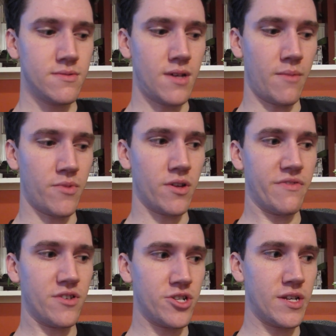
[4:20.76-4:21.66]
I'm gonna
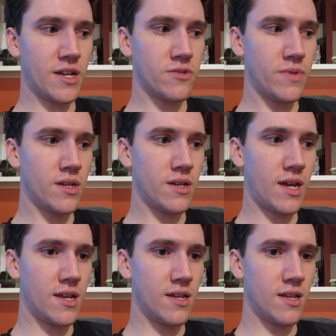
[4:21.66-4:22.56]
finish it next week,
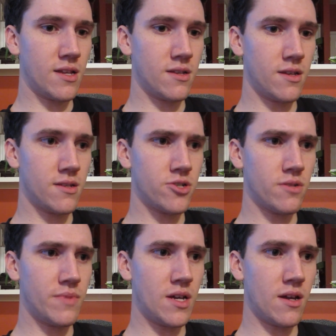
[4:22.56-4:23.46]
and then it, it
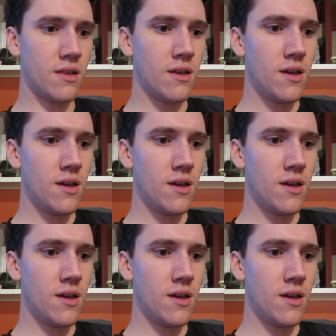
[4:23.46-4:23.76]
should be done